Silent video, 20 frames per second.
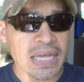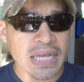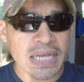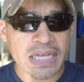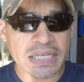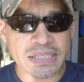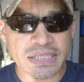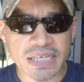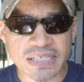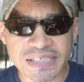
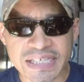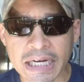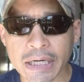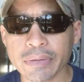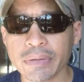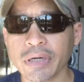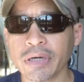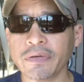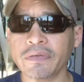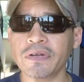his, his
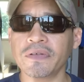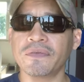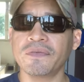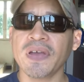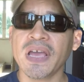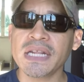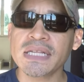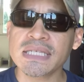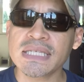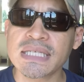Secretary of
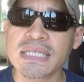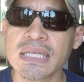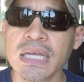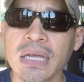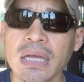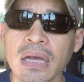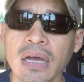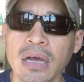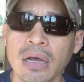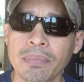Defense,
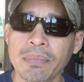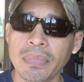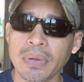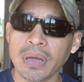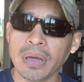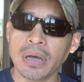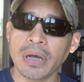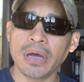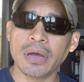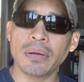
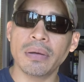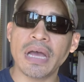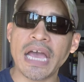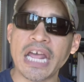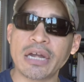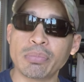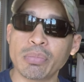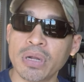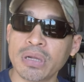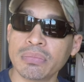um, uh,
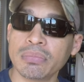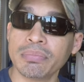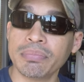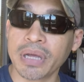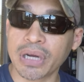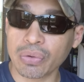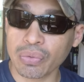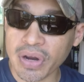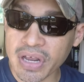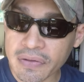Admiral
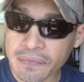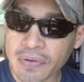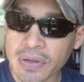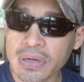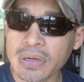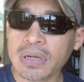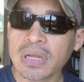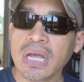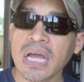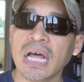
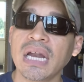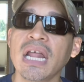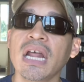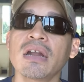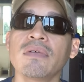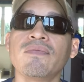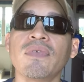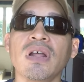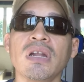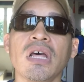McRaven, a
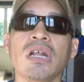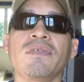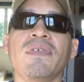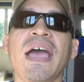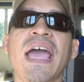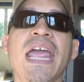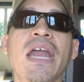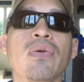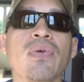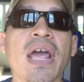lot of a lot of
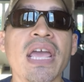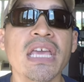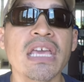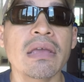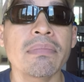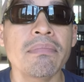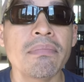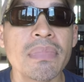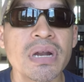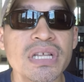
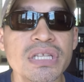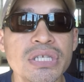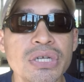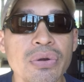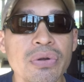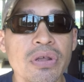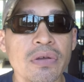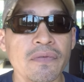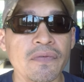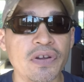high-ranking
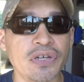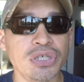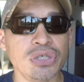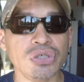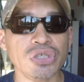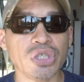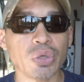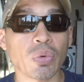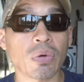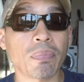military
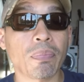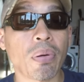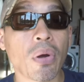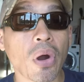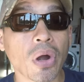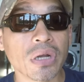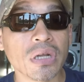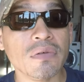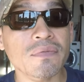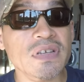officials that were
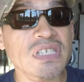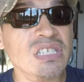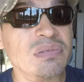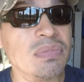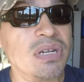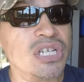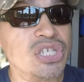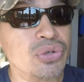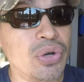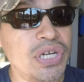part of his
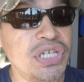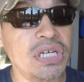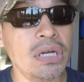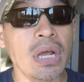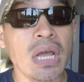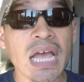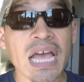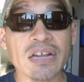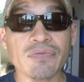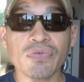
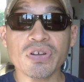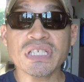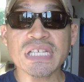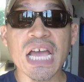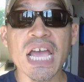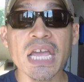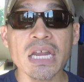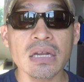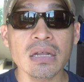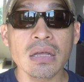administration have
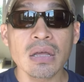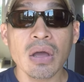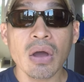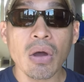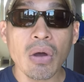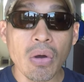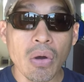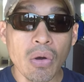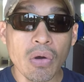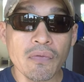resigned
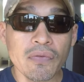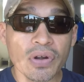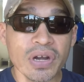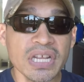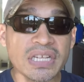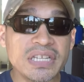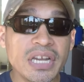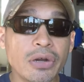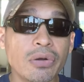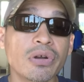over
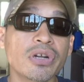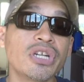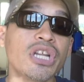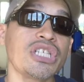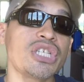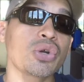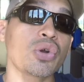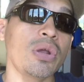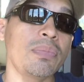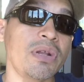their
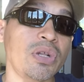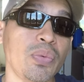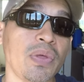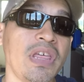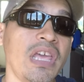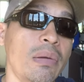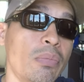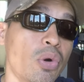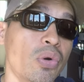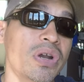disagreement
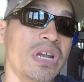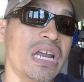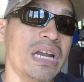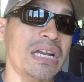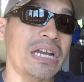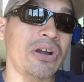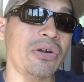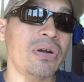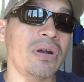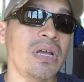with him or
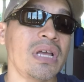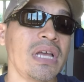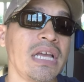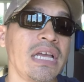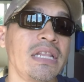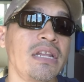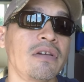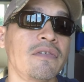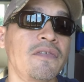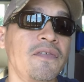their, their,
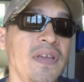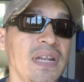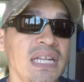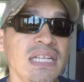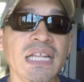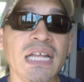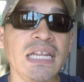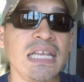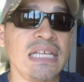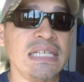their
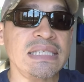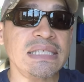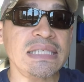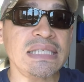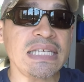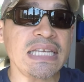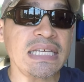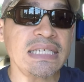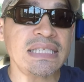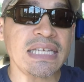feeling that
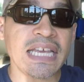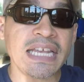he's, he's